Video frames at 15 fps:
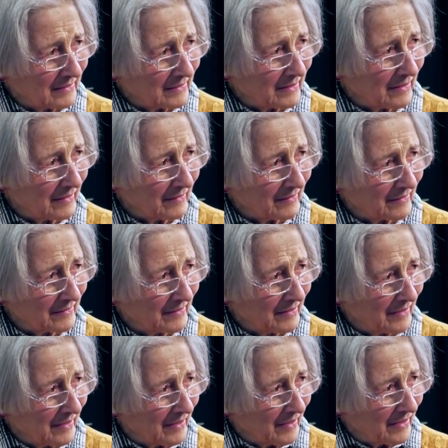Yeah. Expect
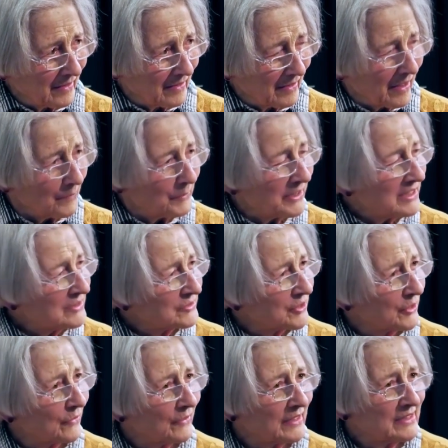people to be able to. But is
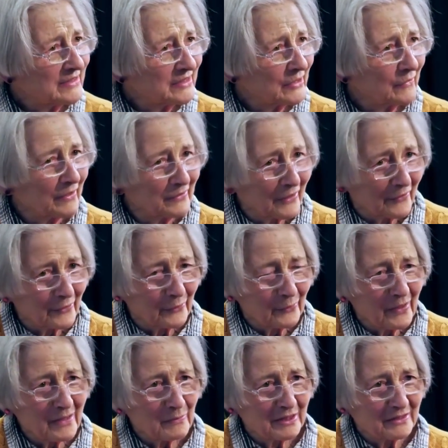there is there another
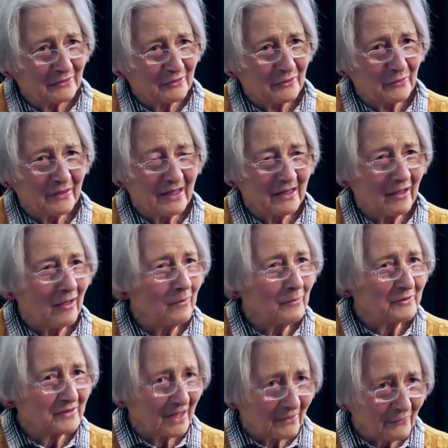way? Because you know
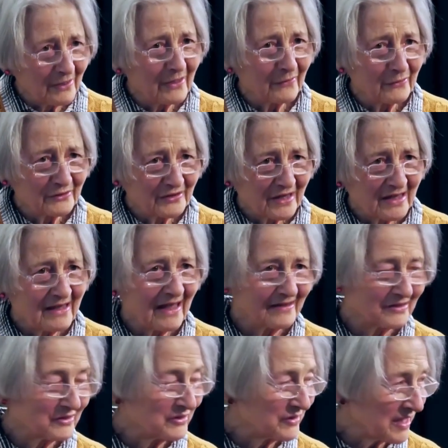almost every other state has a
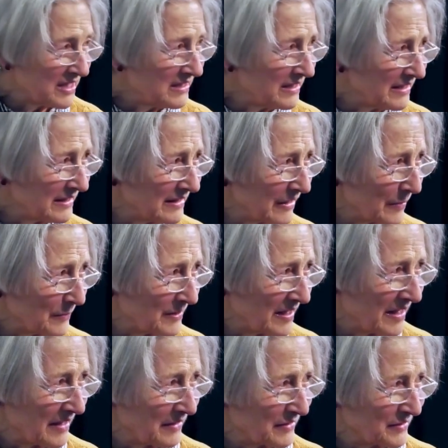state income
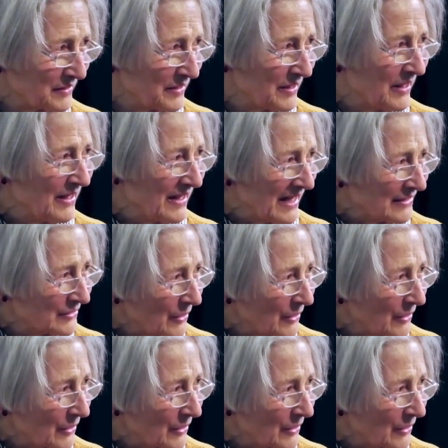tax, mm-hmm.